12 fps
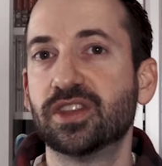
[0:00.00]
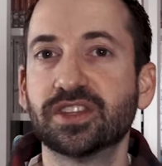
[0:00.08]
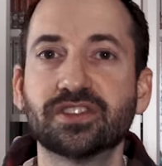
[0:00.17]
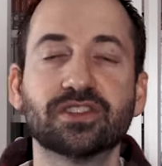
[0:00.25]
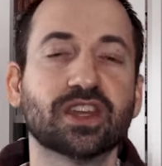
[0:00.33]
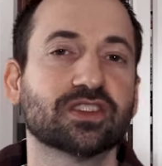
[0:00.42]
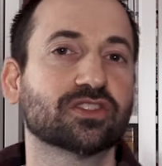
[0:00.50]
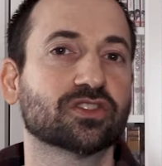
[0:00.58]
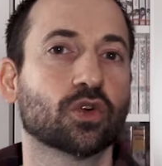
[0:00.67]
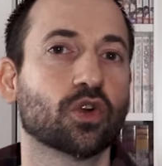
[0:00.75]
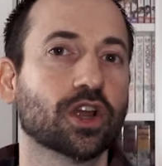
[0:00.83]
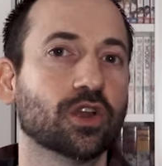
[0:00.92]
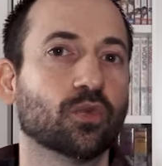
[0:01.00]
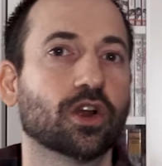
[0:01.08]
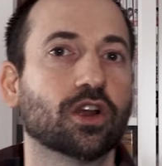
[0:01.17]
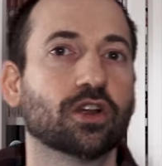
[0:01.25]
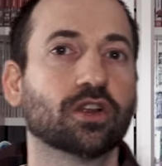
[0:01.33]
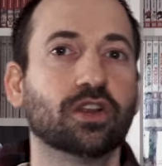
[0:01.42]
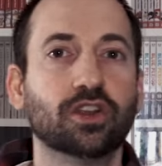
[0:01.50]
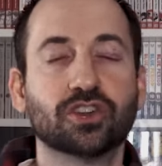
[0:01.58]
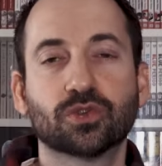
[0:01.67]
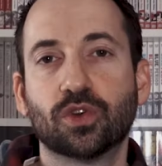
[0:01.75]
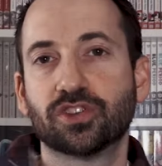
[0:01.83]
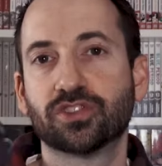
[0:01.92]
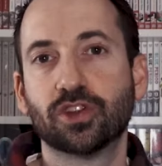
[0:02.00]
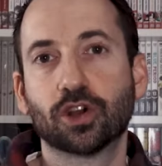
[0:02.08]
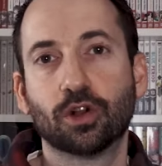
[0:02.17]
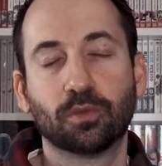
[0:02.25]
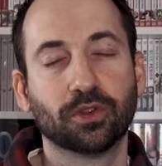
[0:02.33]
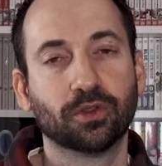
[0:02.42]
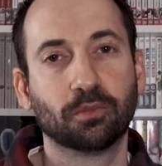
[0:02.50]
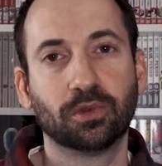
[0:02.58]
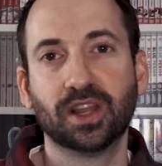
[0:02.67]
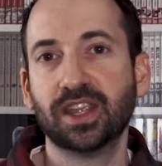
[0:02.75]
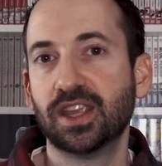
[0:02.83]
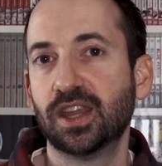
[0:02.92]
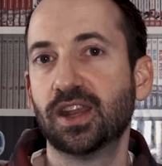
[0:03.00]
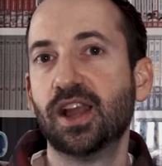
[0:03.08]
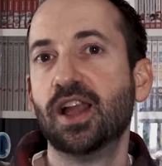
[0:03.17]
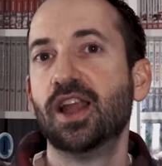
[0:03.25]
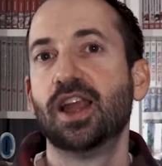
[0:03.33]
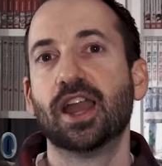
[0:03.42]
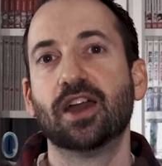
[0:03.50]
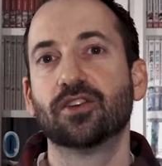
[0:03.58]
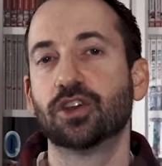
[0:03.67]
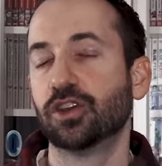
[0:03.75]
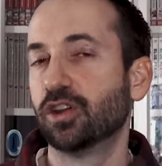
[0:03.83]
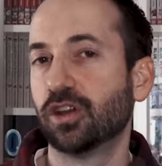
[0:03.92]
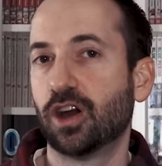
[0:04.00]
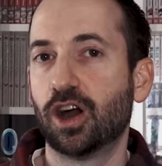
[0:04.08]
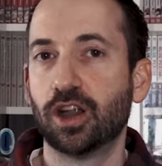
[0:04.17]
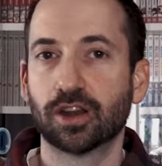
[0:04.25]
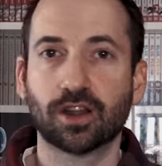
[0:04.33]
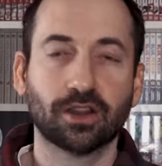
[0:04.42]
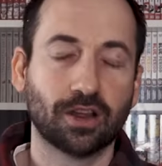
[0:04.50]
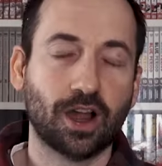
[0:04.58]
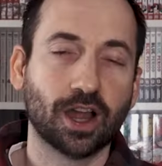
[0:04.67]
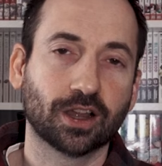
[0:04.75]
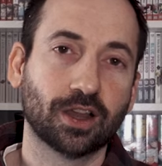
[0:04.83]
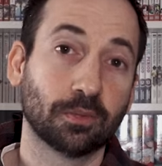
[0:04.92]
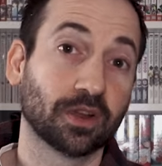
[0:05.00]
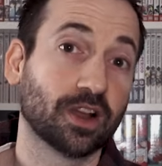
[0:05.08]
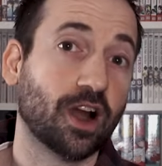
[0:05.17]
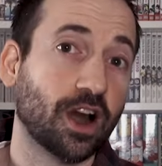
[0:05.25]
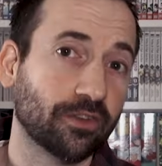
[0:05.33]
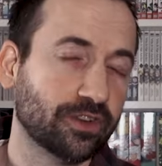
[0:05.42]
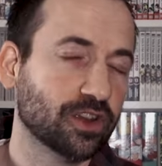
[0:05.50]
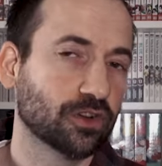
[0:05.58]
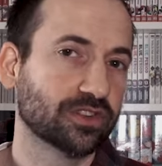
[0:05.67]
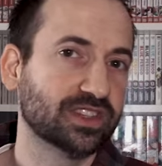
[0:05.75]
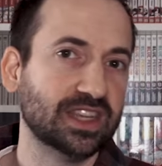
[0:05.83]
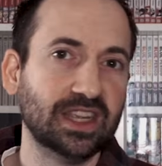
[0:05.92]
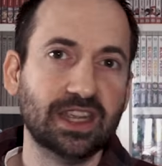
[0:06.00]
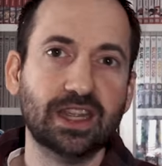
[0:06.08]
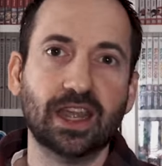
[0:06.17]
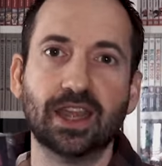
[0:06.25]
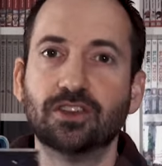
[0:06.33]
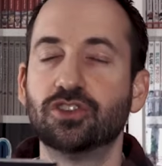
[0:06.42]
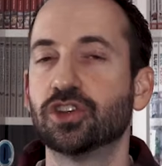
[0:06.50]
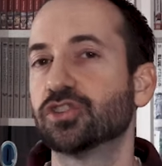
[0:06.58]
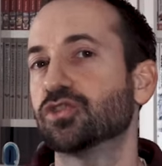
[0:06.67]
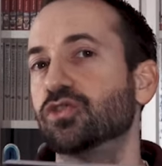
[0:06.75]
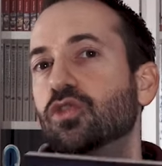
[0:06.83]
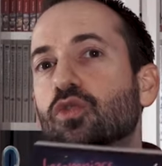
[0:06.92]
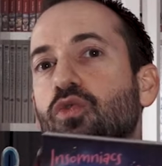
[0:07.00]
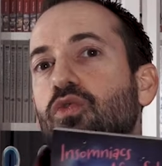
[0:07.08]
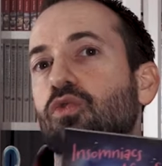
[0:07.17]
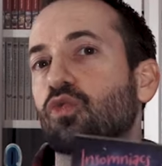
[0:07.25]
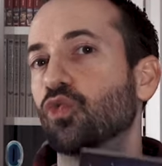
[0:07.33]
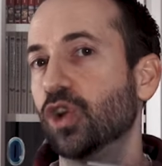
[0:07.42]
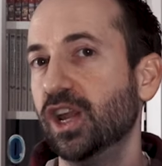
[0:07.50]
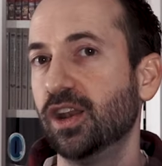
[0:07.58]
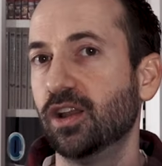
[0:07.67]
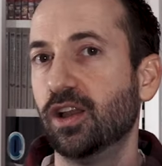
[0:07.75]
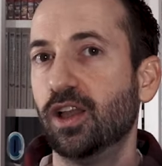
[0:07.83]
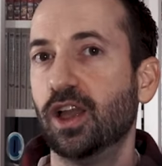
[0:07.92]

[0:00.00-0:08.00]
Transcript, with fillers: This is that story where you just want to snuggle up with a blanket, have a good hot, hot cup of coffee or tea, and just read.